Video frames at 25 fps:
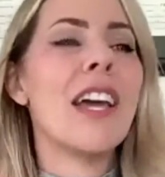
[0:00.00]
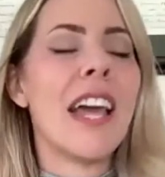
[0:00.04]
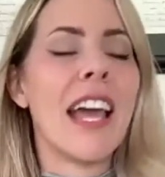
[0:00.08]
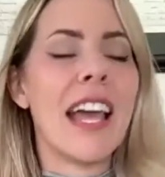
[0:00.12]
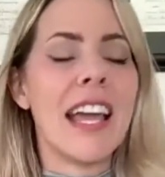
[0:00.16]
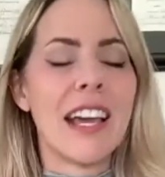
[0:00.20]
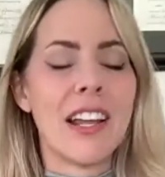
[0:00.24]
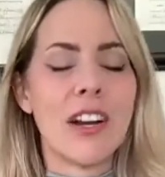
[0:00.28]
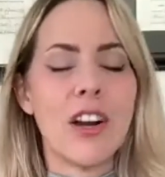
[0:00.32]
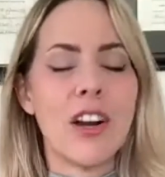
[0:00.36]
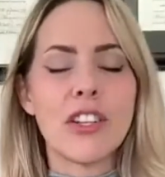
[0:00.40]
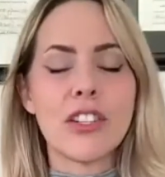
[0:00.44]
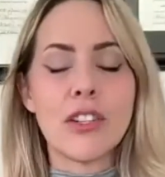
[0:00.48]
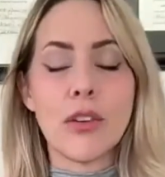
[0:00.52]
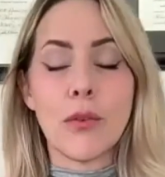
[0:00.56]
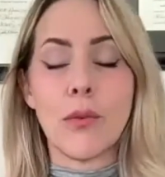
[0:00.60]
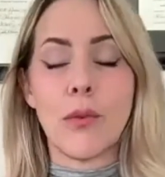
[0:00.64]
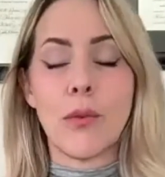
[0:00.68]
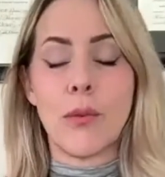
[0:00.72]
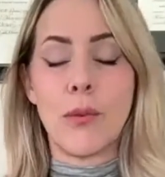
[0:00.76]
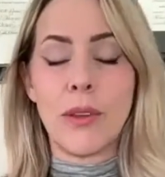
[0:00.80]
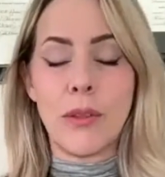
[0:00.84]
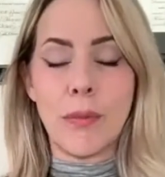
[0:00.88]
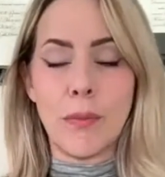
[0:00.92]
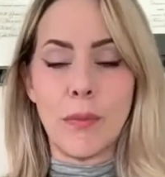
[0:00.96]
And
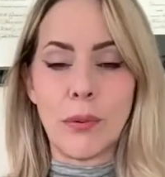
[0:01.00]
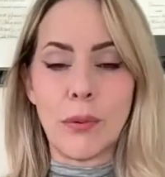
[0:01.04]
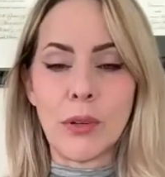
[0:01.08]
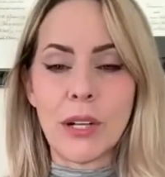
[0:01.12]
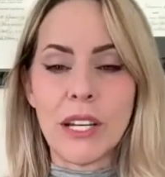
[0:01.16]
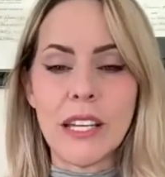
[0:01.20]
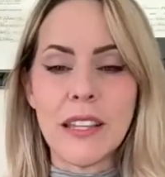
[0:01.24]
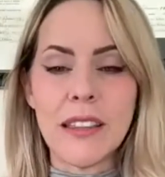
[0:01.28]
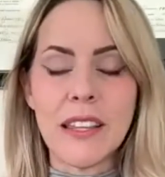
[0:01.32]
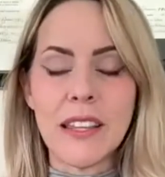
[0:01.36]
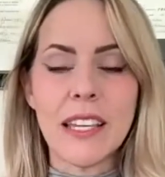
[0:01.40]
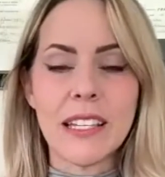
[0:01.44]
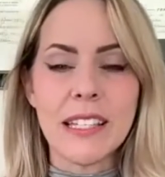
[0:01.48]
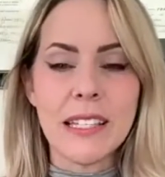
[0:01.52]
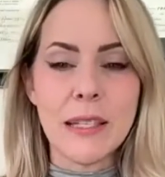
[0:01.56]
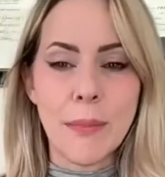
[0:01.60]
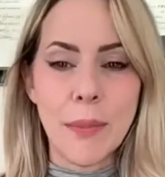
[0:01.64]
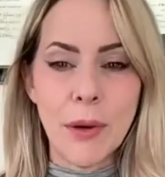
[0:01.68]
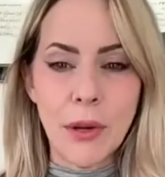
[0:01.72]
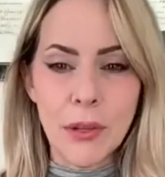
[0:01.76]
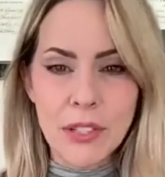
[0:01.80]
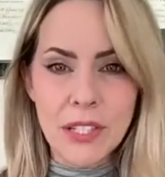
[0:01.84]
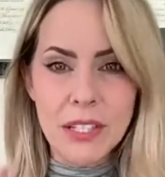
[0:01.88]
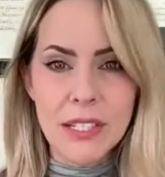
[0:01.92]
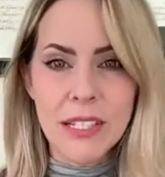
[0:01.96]
also with breathing, it's a
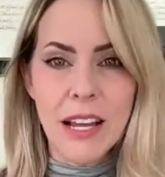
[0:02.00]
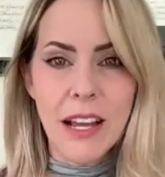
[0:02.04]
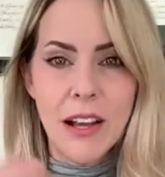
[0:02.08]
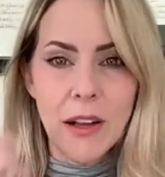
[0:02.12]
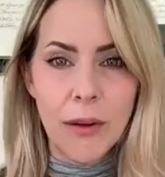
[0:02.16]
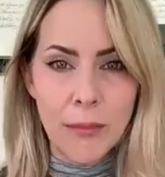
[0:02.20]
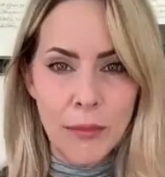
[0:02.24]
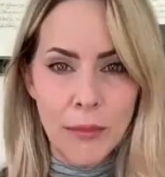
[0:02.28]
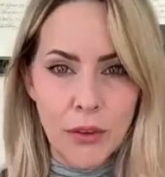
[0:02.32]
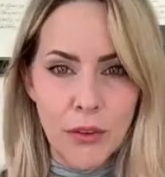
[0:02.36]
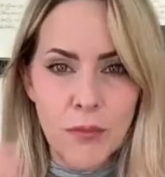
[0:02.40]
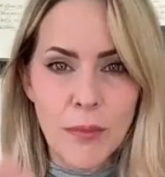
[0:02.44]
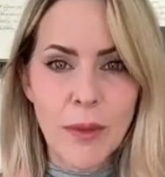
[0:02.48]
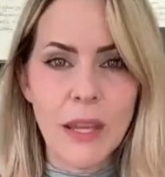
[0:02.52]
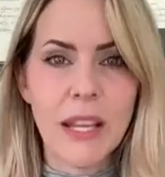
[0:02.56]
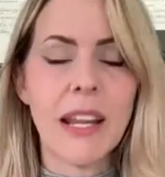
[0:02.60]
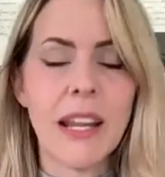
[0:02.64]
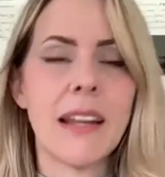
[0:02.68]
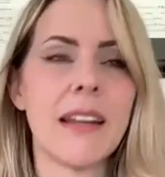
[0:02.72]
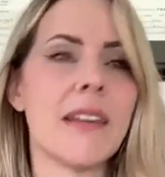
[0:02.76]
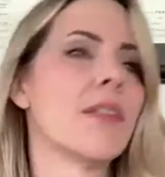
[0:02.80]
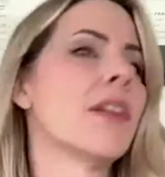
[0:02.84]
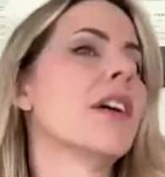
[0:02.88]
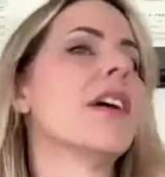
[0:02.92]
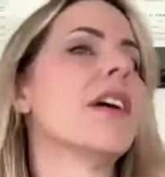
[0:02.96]
pulsatile movement,
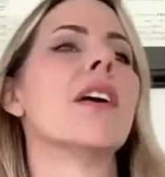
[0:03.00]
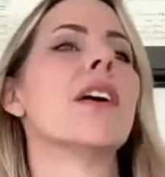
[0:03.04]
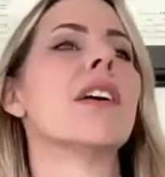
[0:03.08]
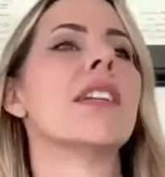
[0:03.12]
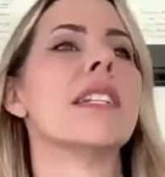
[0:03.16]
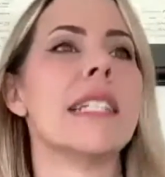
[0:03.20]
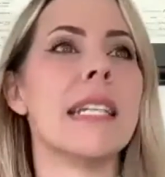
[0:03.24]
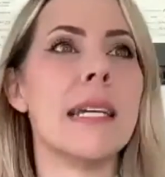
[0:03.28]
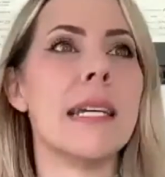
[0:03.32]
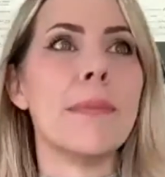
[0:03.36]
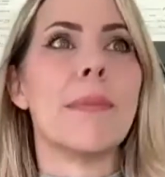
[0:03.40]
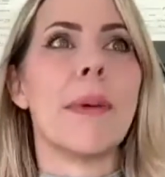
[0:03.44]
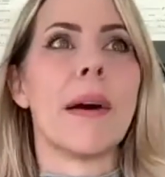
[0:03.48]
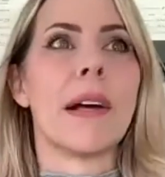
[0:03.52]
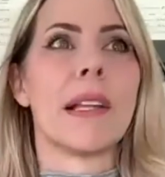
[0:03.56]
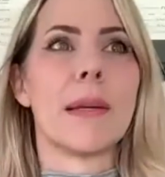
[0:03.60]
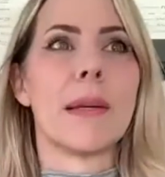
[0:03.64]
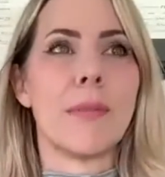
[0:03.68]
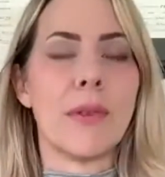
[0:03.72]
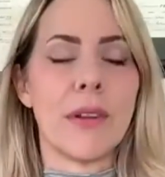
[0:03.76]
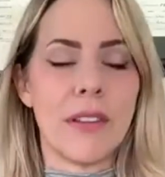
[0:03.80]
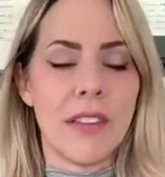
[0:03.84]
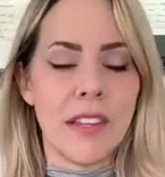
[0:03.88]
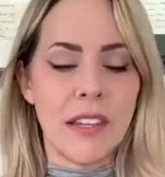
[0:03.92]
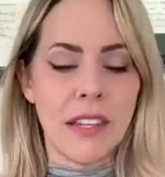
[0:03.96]
and deep belly
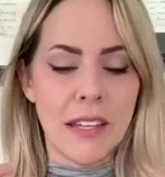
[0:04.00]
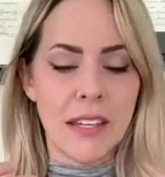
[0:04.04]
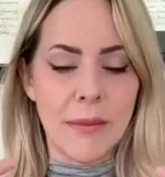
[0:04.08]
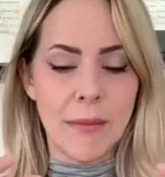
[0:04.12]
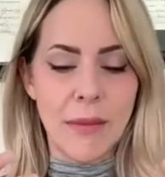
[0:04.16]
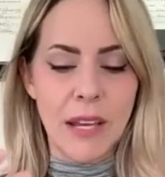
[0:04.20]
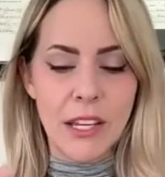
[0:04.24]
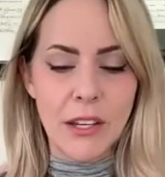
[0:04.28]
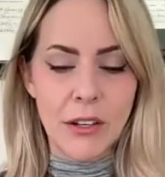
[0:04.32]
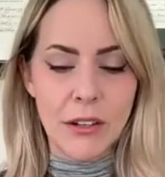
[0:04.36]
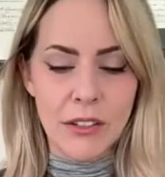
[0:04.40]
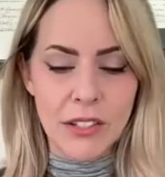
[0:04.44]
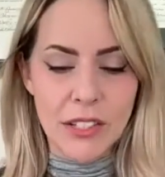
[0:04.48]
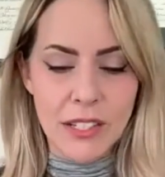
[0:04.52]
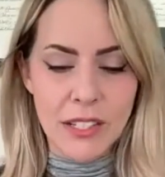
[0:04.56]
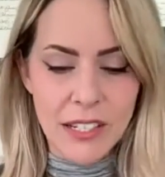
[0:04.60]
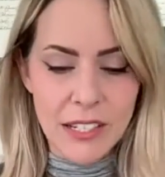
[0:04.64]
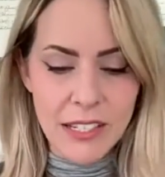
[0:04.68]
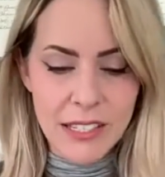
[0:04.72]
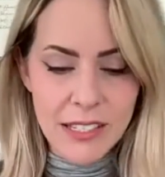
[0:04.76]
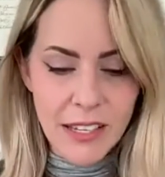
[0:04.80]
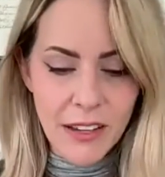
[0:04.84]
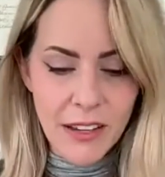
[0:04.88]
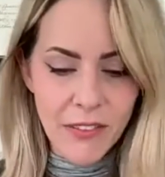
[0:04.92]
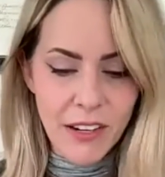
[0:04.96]
breathing can make your
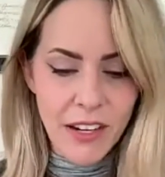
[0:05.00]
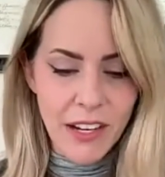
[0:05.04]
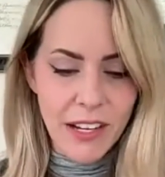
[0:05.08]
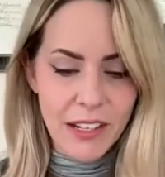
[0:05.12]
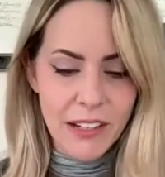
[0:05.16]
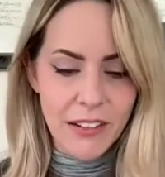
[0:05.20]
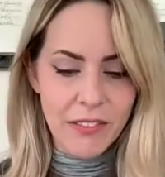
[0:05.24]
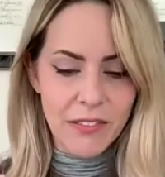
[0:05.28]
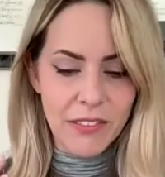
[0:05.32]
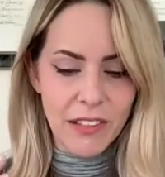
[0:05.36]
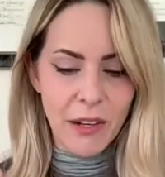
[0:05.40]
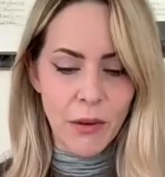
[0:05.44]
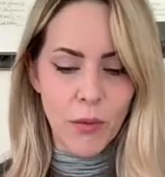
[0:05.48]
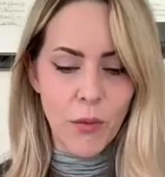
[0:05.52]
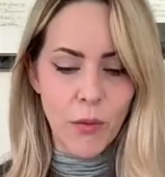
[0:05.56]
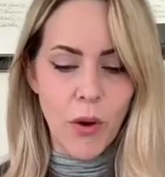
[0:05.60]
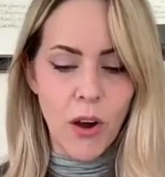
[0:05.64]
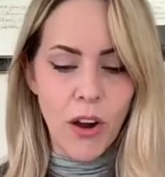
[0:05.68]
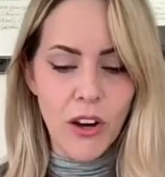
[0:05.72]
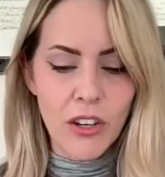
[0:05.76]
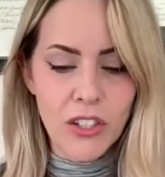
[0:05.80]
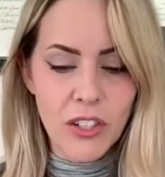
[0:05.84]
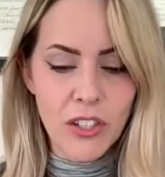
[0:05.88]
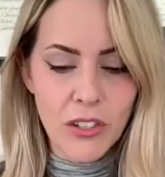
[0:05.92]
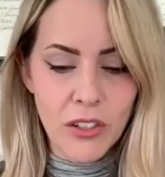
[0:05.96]
CSF kind of like
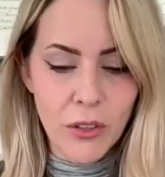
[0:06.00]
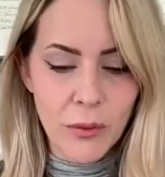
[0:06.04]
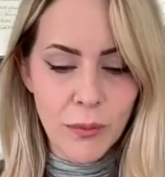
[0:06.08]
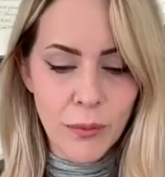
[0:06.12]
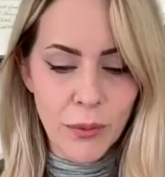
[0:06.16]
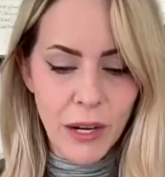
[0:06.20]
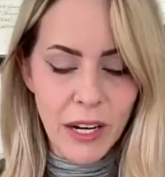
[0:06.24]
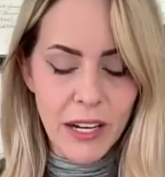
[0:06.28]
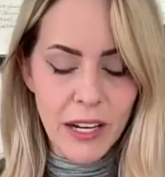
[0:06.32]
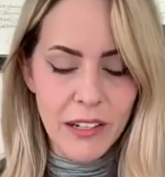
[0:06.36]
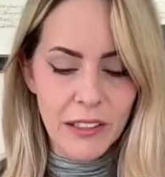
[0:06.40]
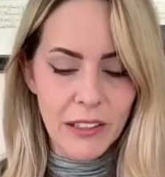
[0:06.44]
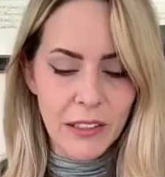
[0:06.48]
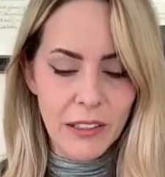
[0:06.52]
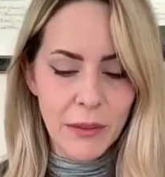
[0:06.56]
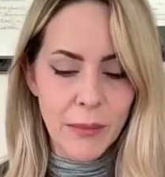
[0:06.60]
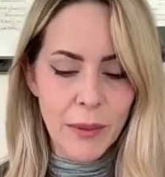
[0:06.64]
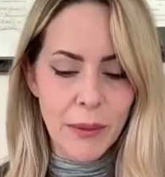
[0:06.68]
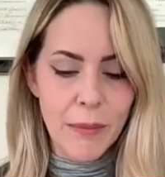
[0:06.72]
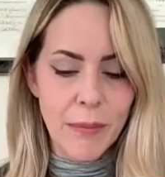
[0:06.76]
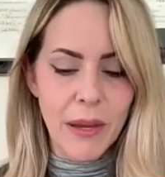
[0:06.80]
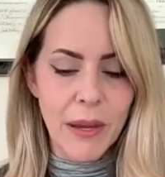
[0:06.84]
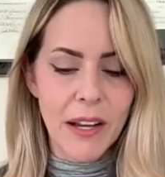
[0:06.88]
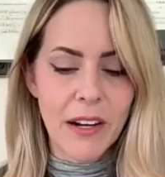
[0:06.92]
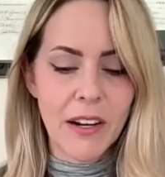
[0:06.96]
wash your brain a little
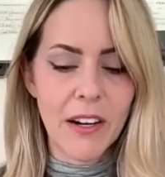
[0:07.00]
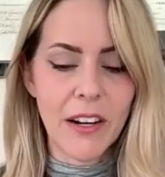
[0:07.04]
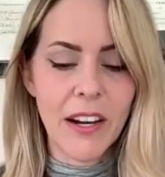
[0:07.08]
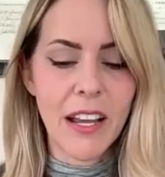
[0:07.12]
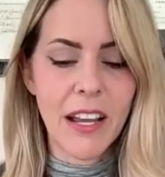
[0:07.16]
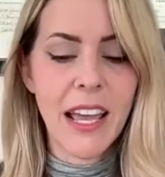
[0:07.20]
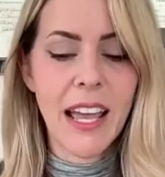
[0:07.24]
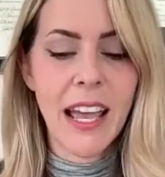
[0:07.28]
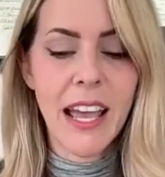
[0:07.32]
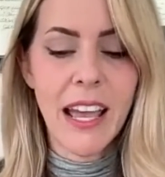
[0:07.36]
bit better.